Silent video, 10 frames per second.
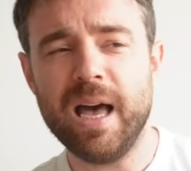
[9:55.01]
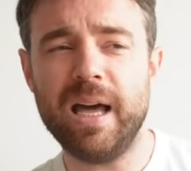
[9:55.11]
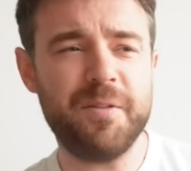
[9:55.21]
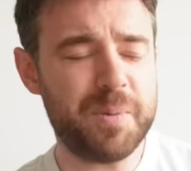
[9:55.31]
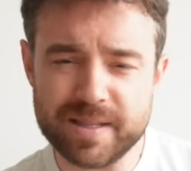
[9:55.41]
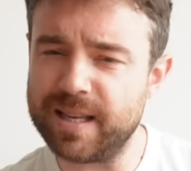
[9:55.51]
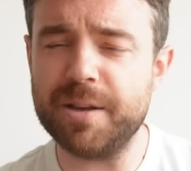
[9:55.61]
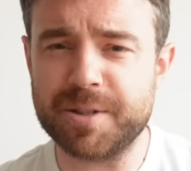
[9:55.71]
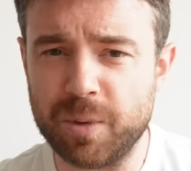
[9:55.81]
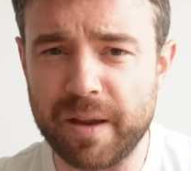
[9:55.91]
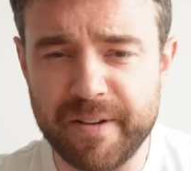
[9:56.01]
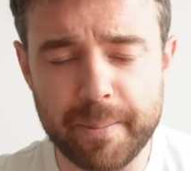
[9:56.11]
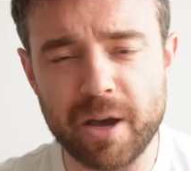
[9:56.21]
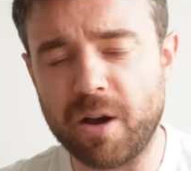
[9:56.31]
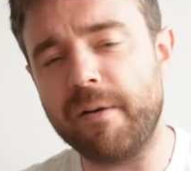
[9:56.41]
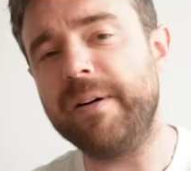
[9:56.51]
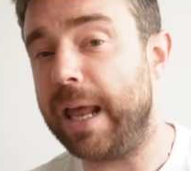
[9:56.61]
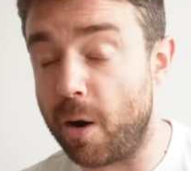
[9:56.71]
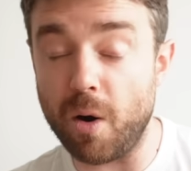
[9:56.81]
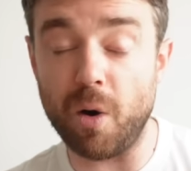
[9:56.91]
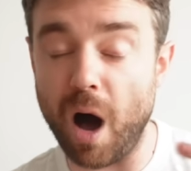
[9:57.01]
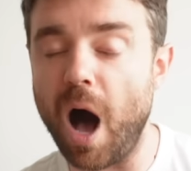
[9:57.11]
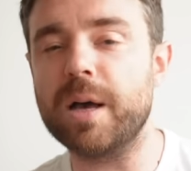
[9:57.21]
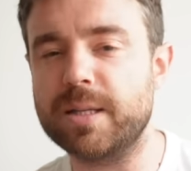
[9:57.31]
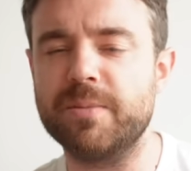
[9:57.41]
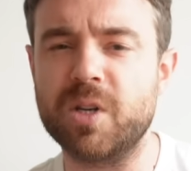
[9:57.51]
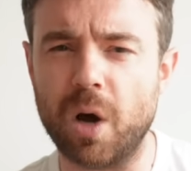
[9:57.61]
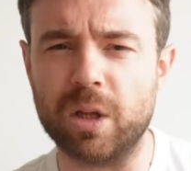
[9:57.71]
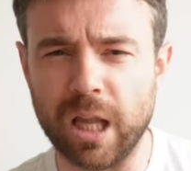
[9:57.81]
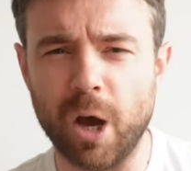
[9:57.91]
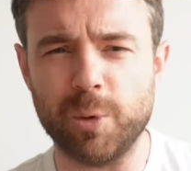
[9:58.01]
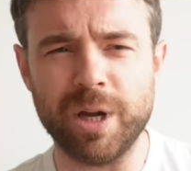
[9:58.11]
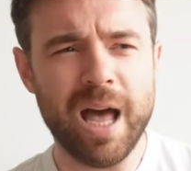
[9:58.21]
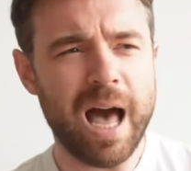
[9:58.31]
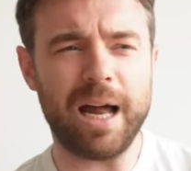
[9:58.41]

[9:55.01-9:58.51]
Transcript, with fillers: And if we sell someone like Fabio Carvalho or ask him to go on loan,